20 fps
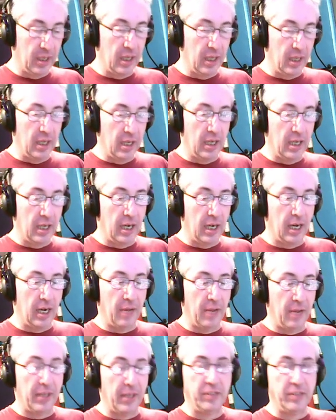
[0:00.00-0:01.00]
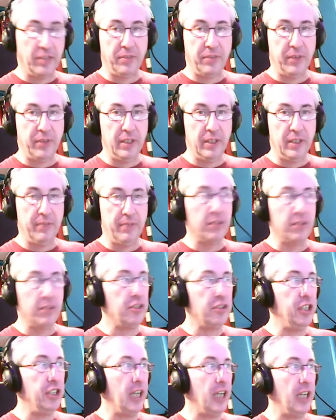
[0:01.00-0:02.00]
That's if you leave your G
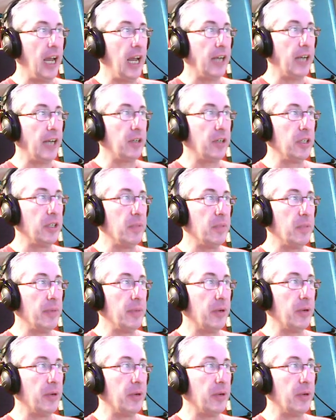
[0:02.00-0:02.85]
anchored in the middle.